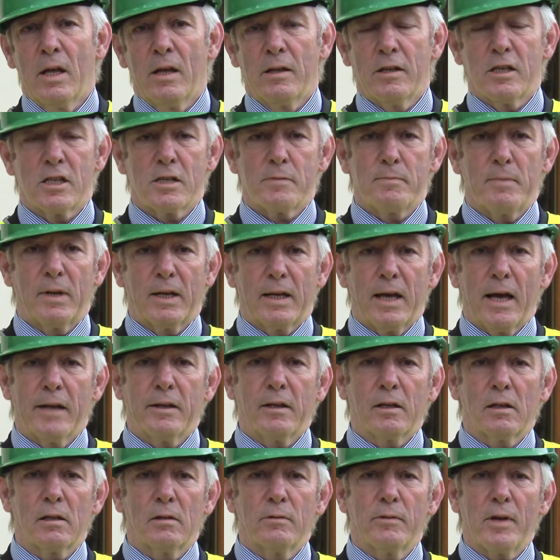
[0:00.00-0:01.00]
This
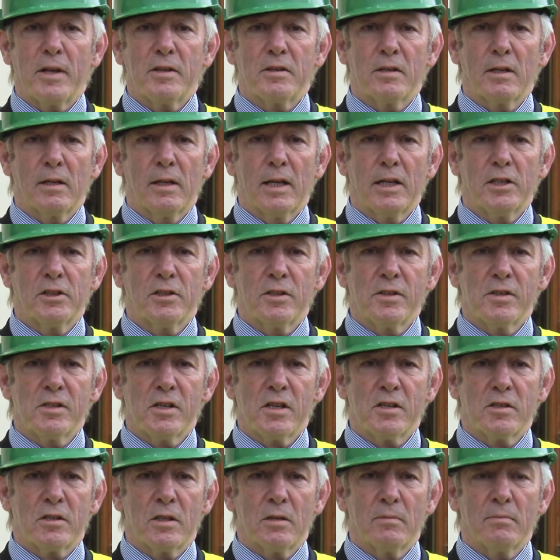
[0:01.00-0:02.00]
mechanical ventilation
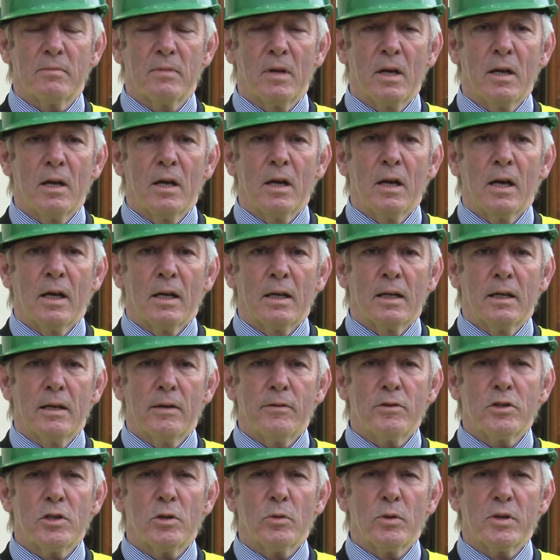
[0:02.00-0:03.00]
system
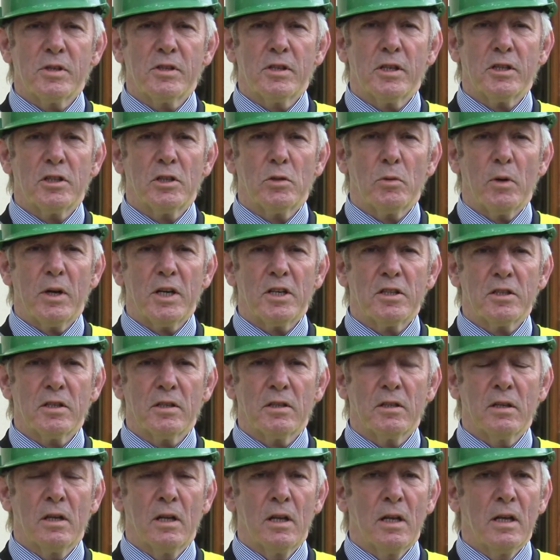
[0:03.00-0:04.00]
gives you a
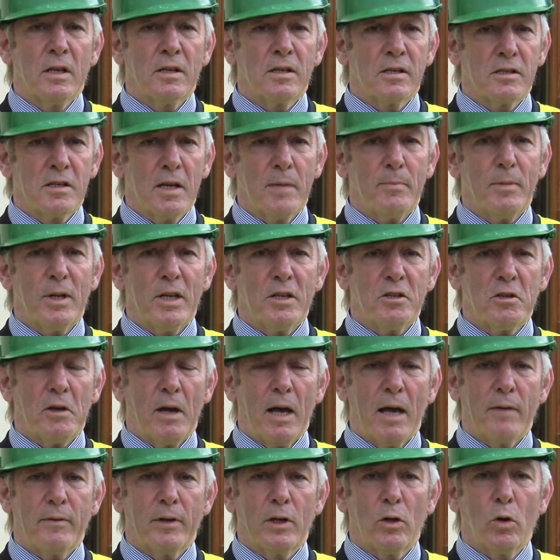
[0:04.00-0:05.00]
situation similar to
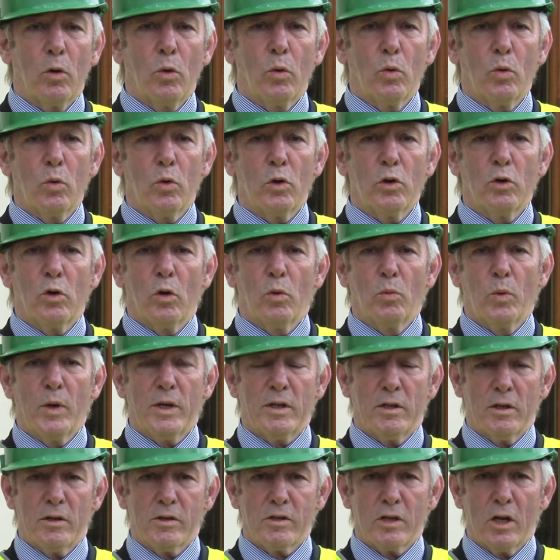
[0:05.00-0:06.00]
having all your
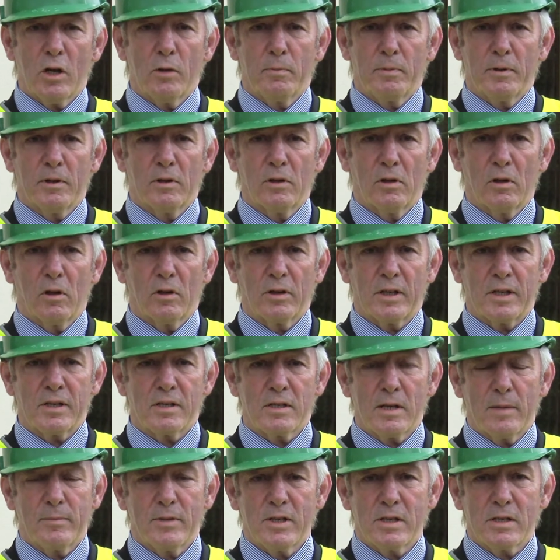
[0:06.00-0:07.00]
windows open on a
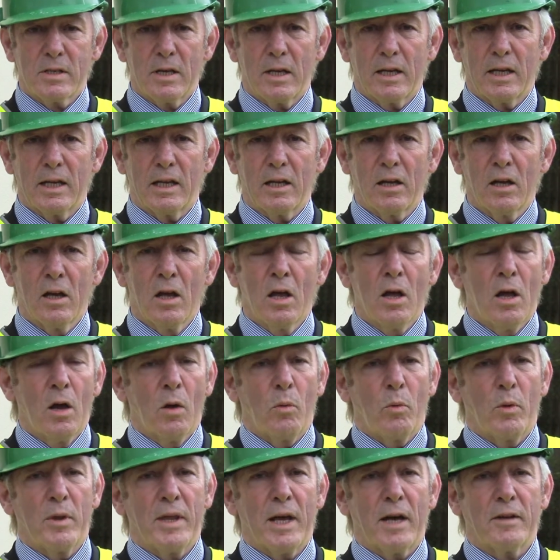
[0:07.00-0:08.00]
summer's day
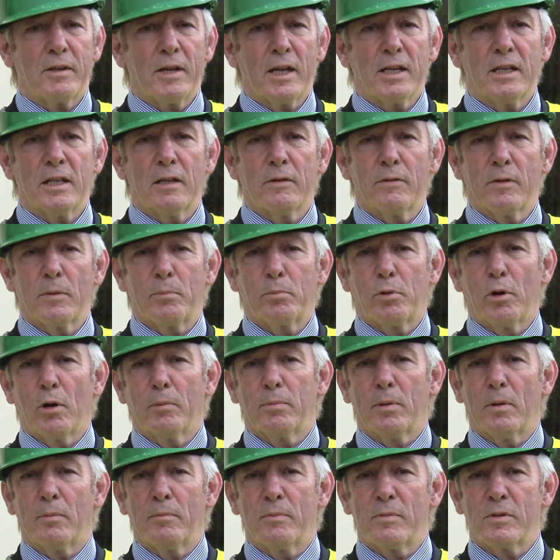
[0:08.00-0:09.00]
without any of the
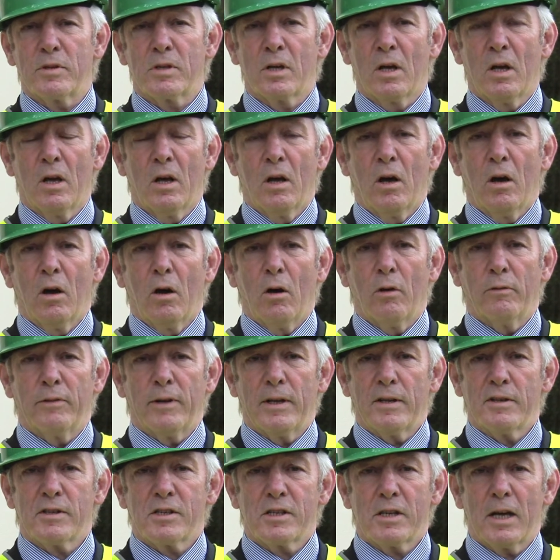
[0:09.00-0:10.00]
problems of
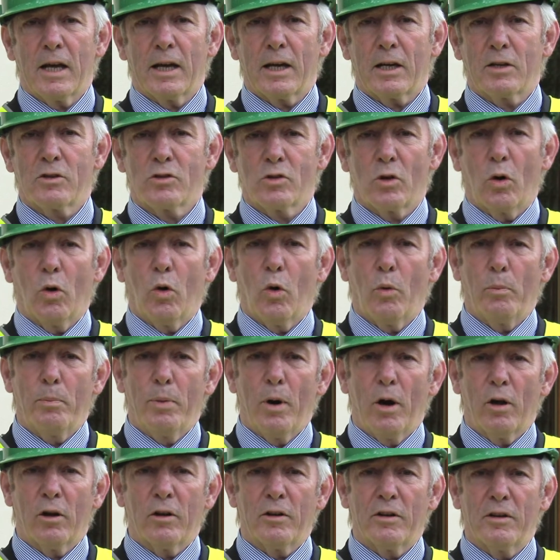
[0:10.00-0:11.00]
insects or
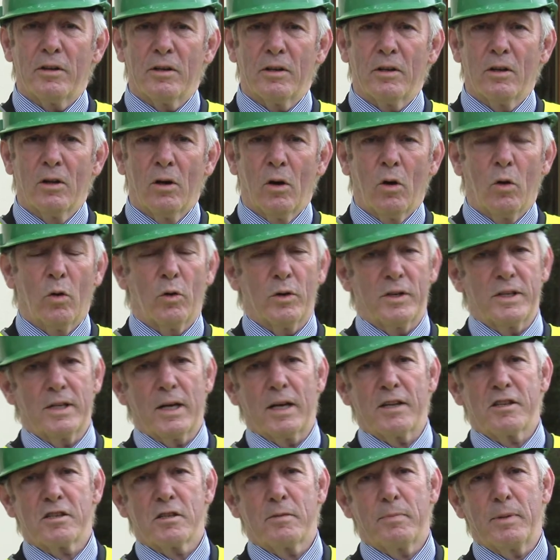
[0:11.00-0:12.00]
pollen or
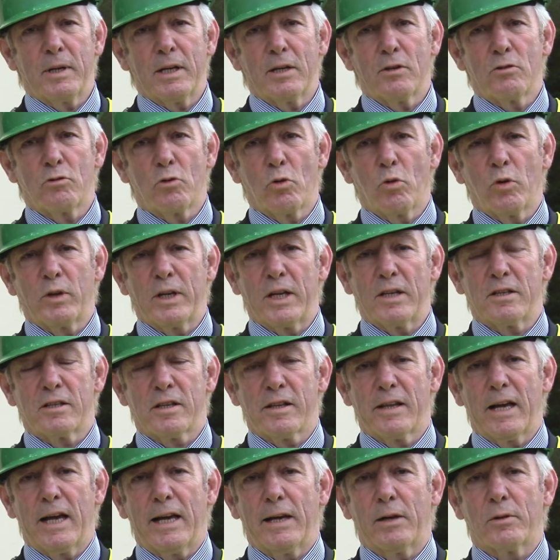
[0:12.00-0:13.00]
dust being drawn into
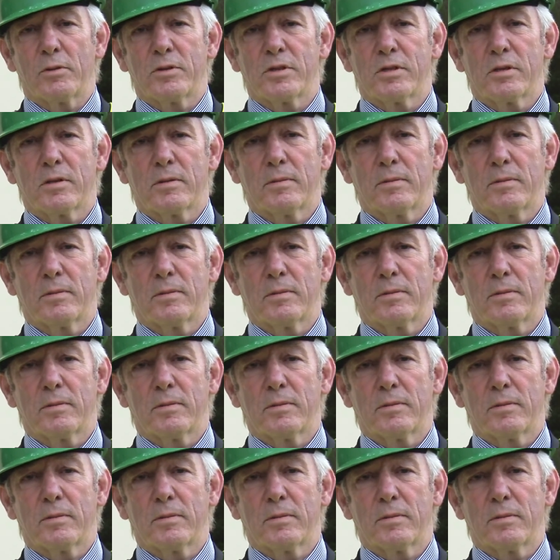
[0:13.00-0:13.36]
the house.